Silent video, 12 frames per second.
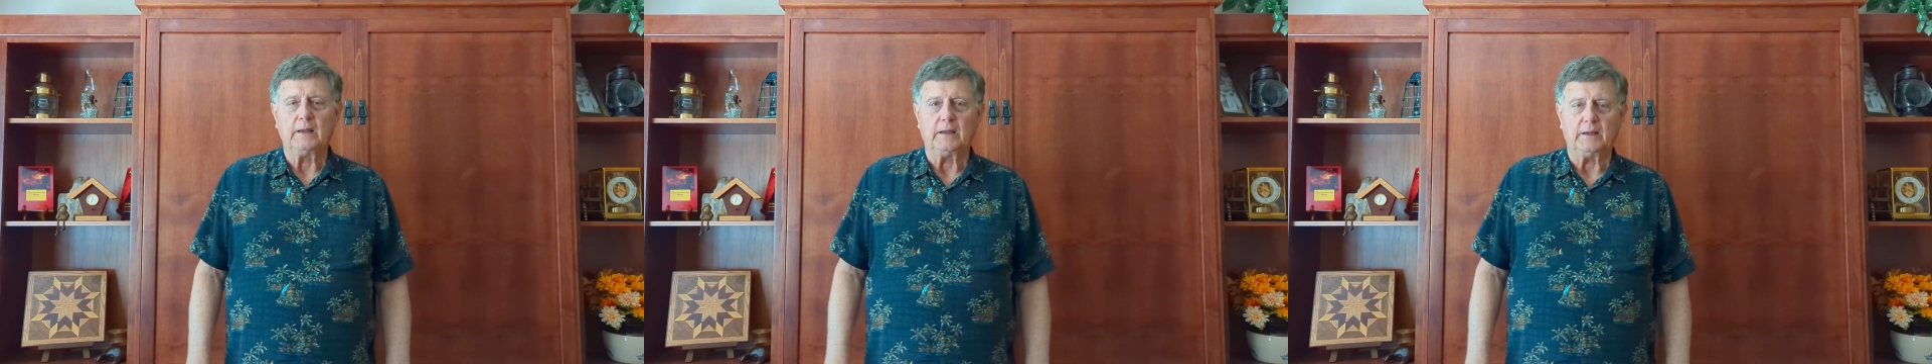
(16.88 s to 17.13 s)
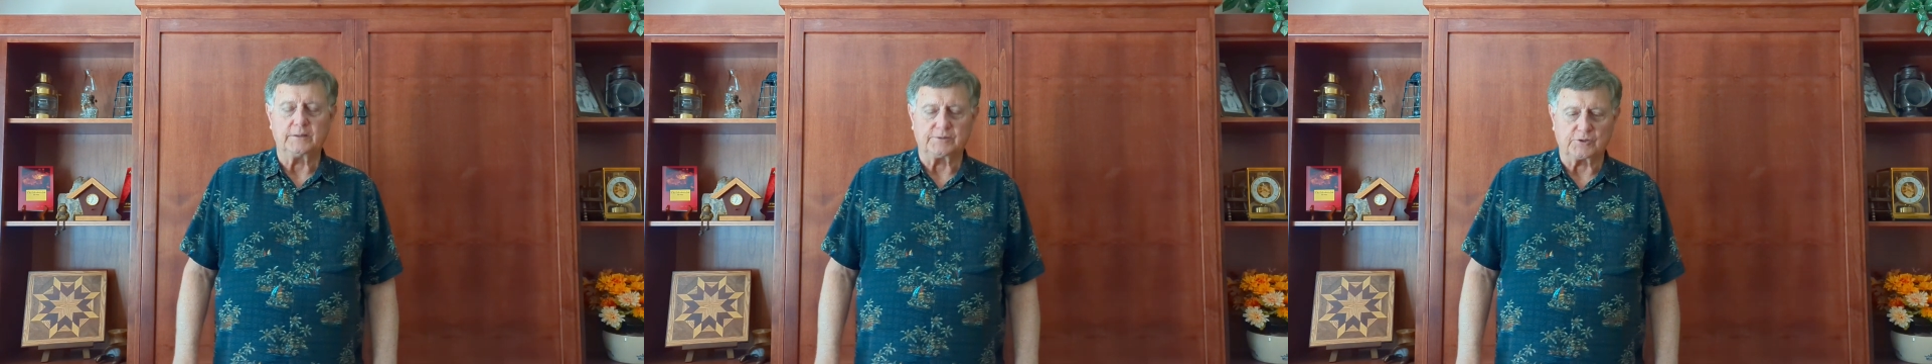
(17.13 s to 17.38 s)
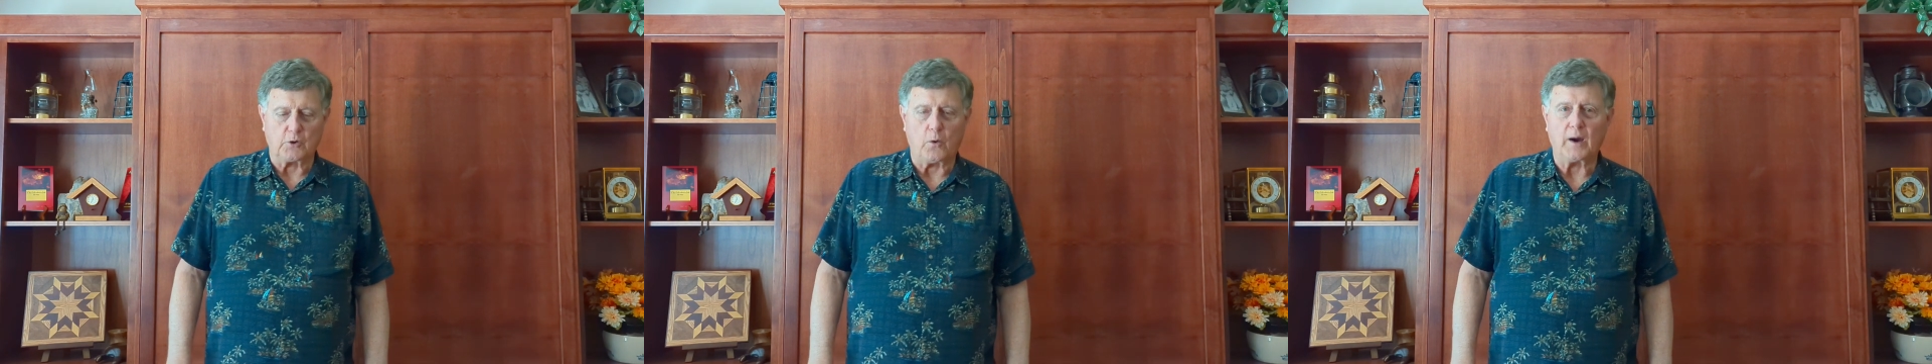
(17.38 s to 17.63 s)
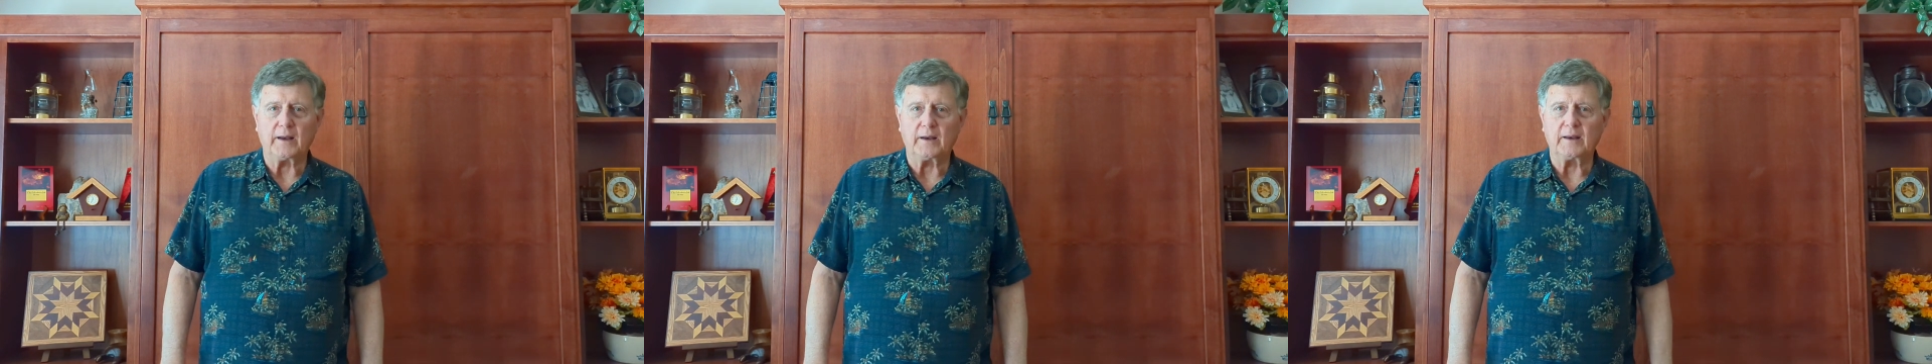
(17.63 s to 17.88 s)
It's
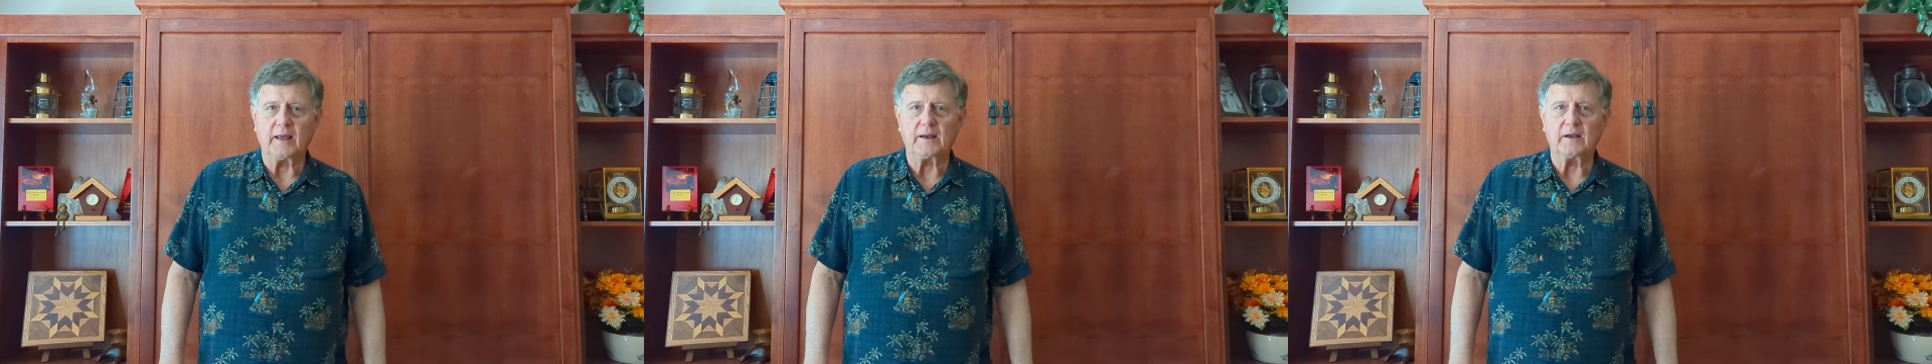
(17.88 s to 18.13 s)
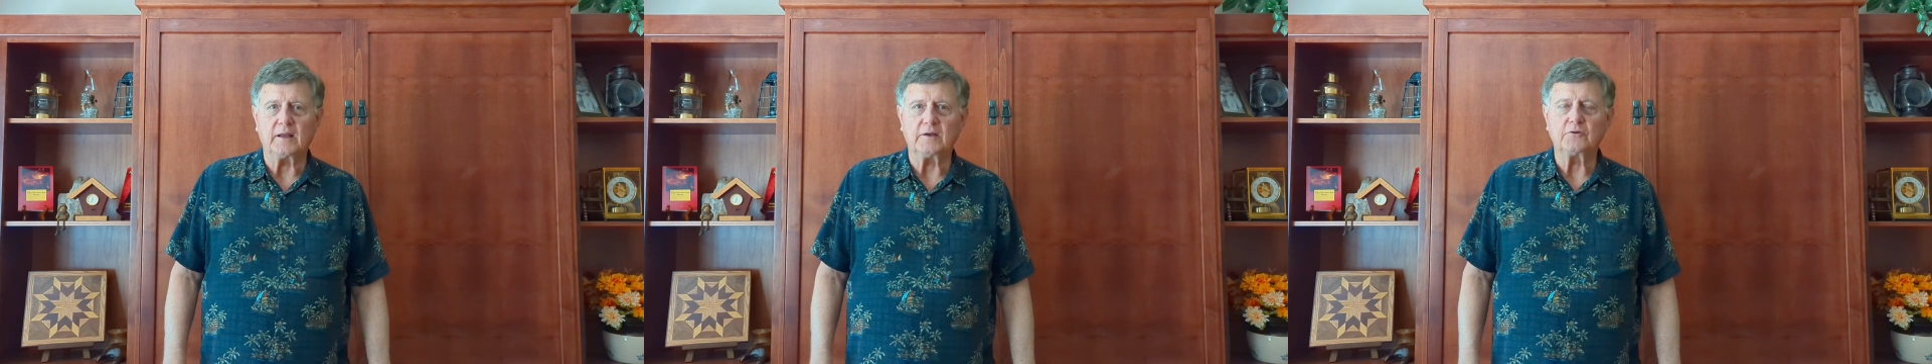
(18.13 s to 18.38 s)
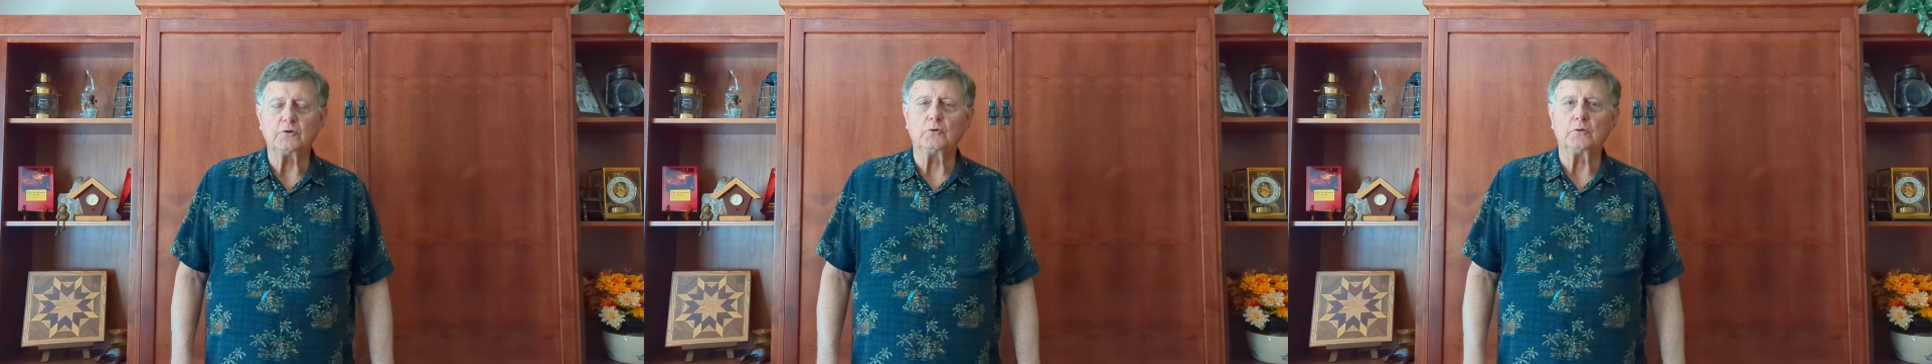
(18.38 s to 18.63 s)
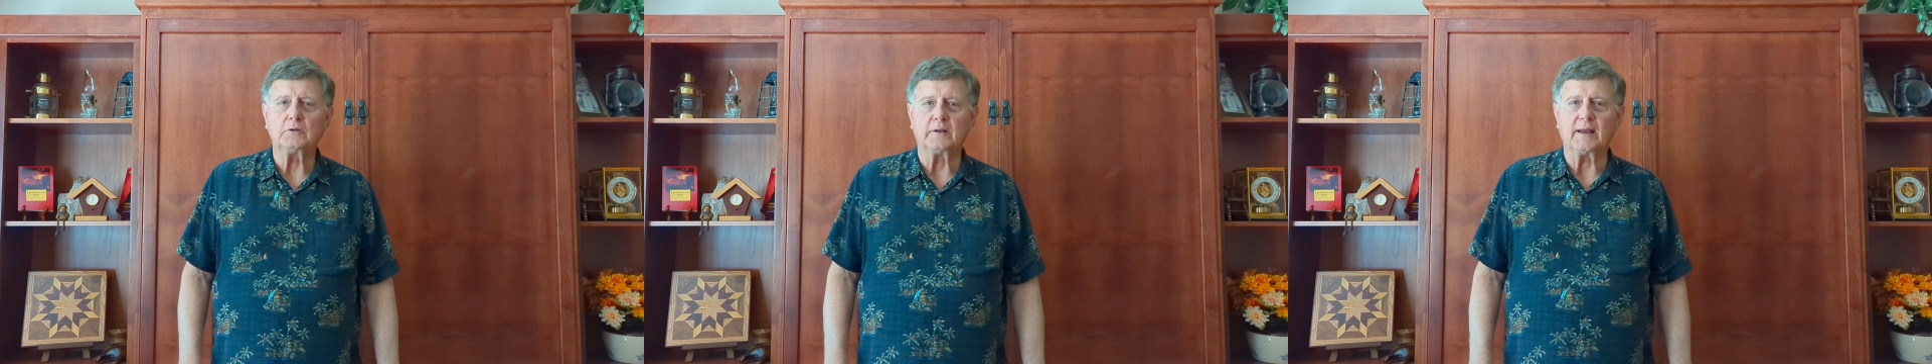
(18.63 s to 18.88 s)
quite an editing
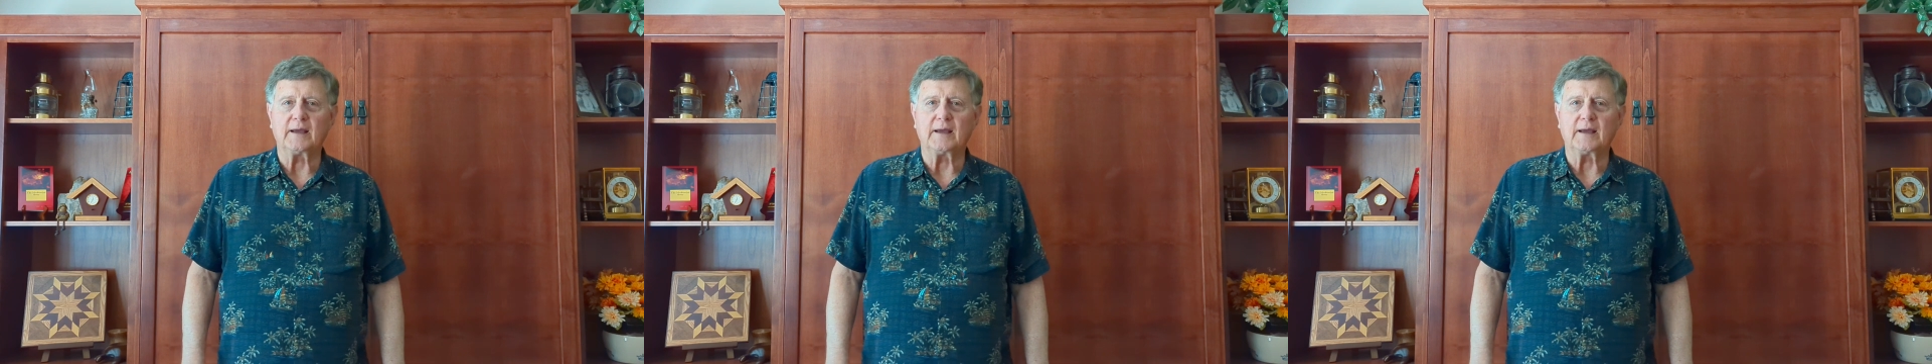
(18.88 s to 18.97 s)
tool and